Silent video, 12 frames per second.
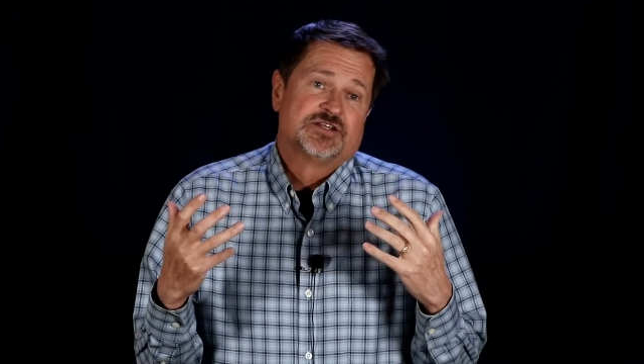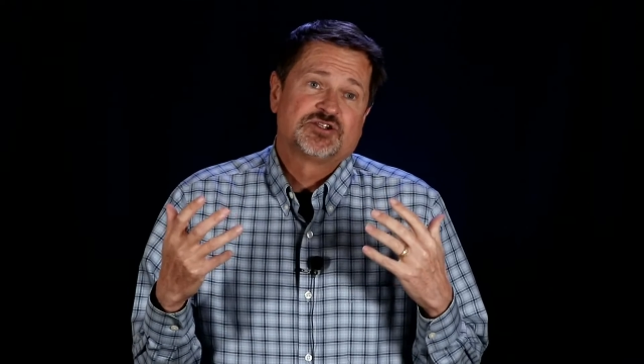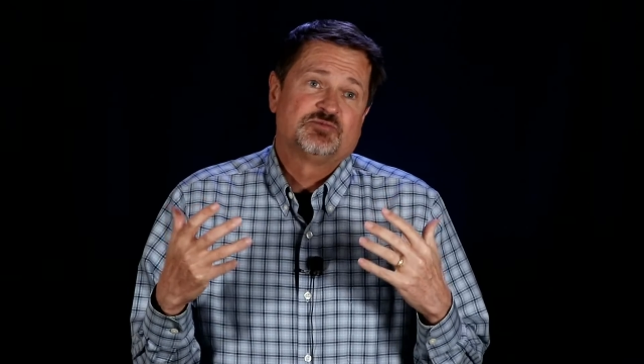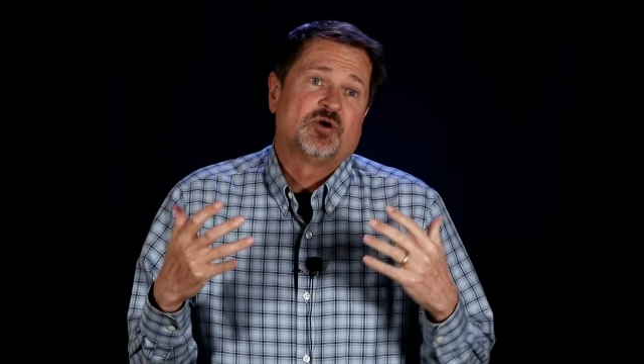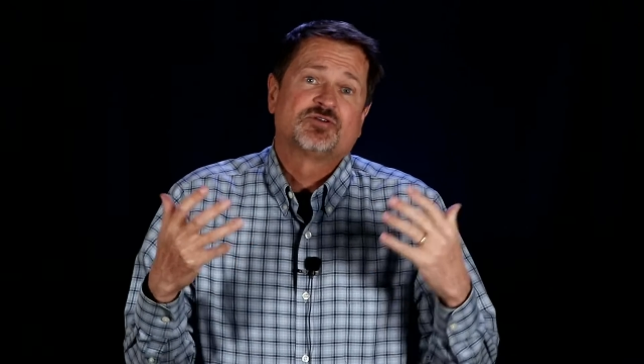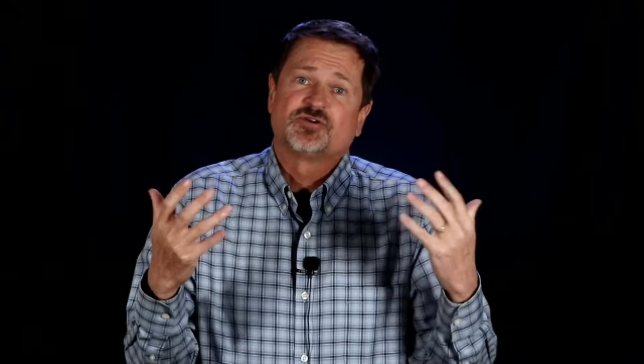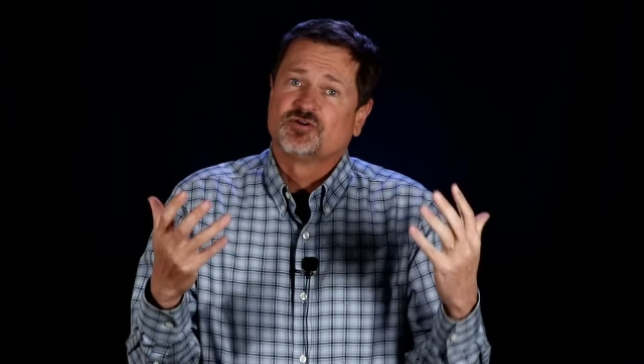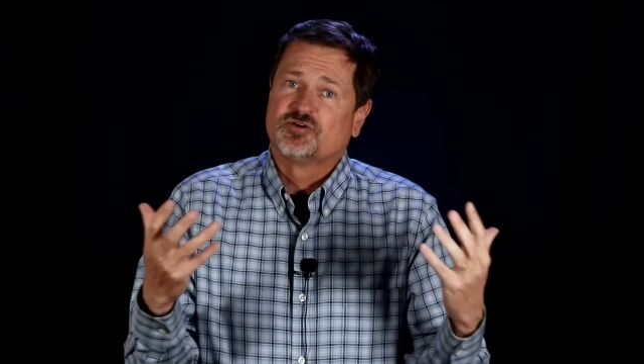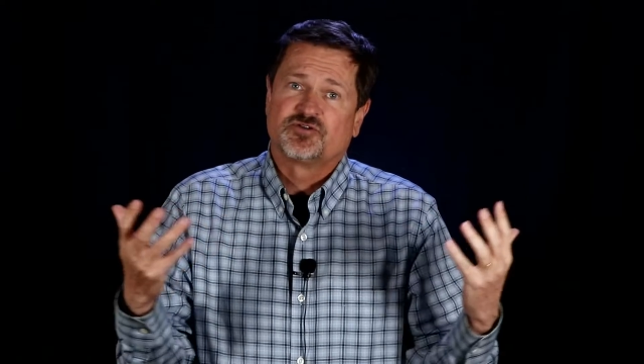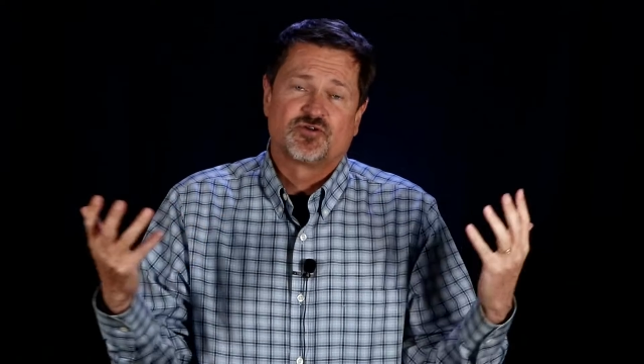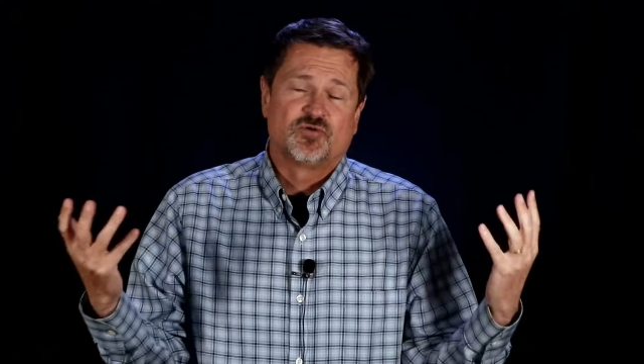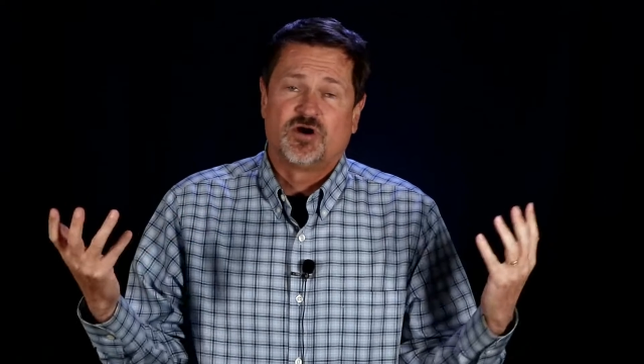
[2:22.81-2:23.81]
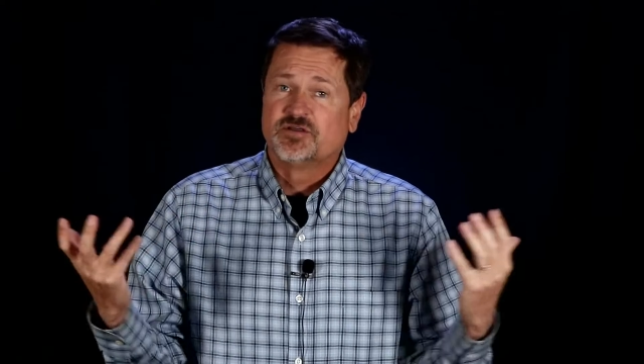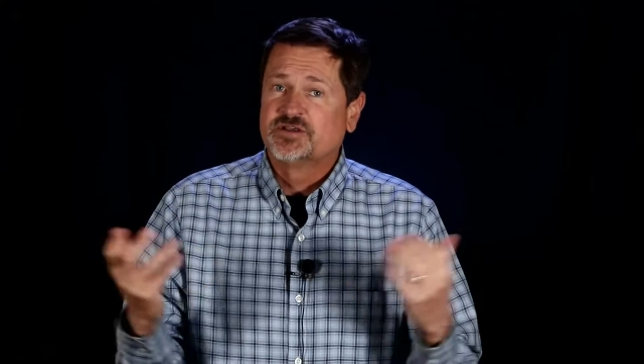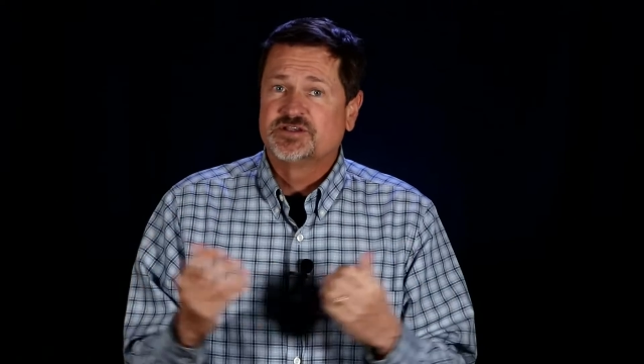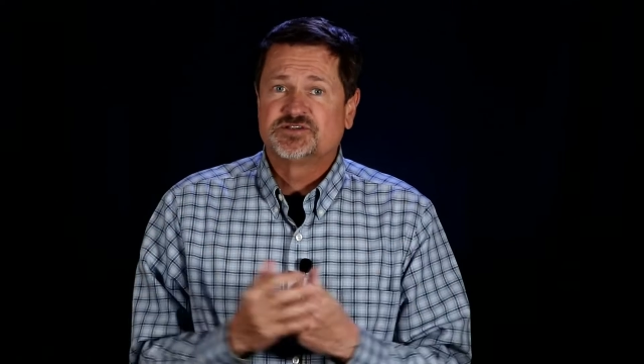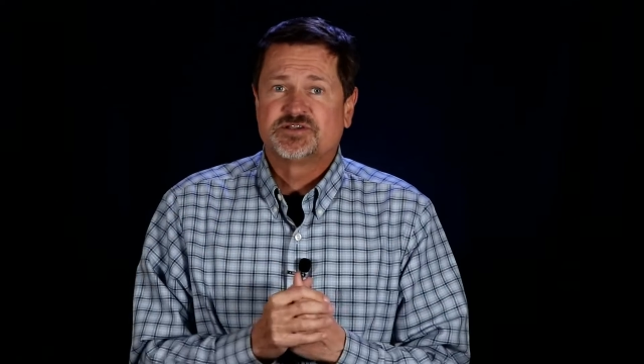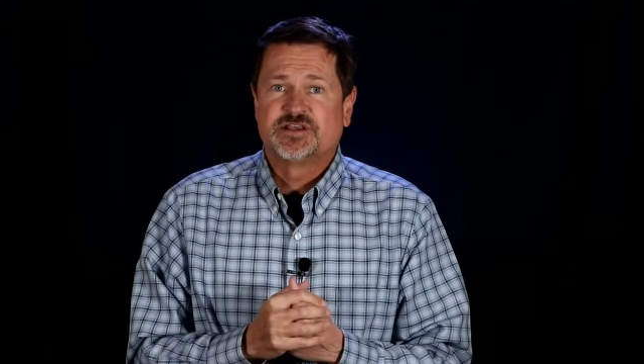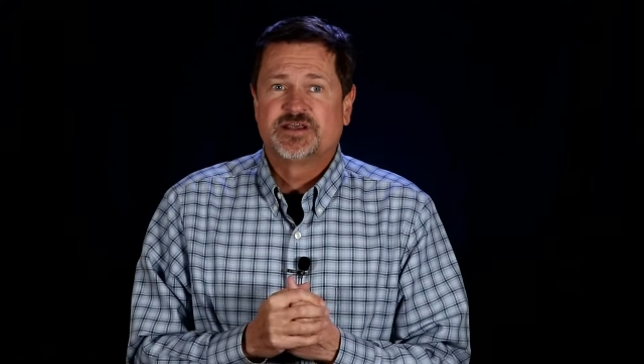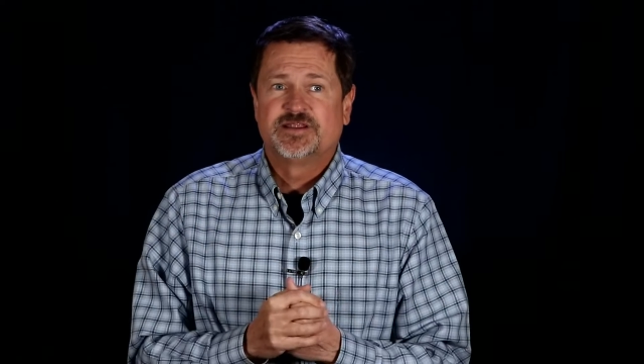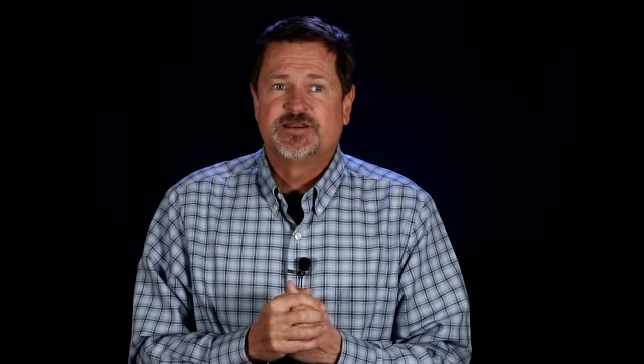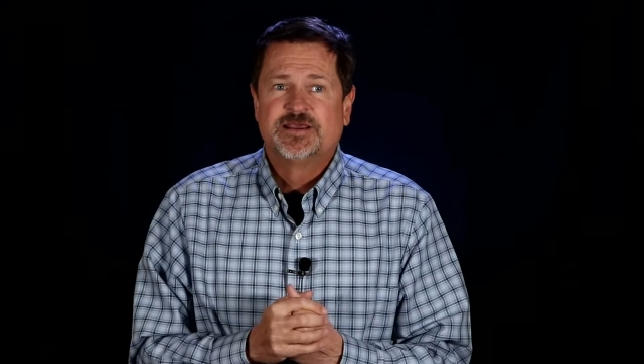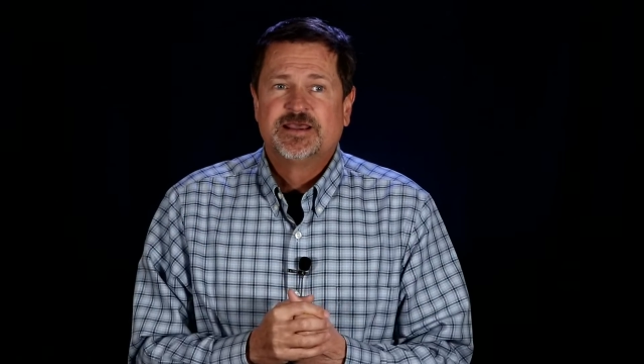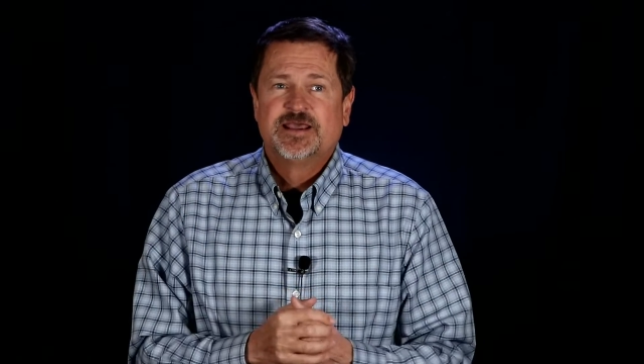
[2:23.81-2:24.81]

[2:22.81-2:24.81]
spoke to her through all this. And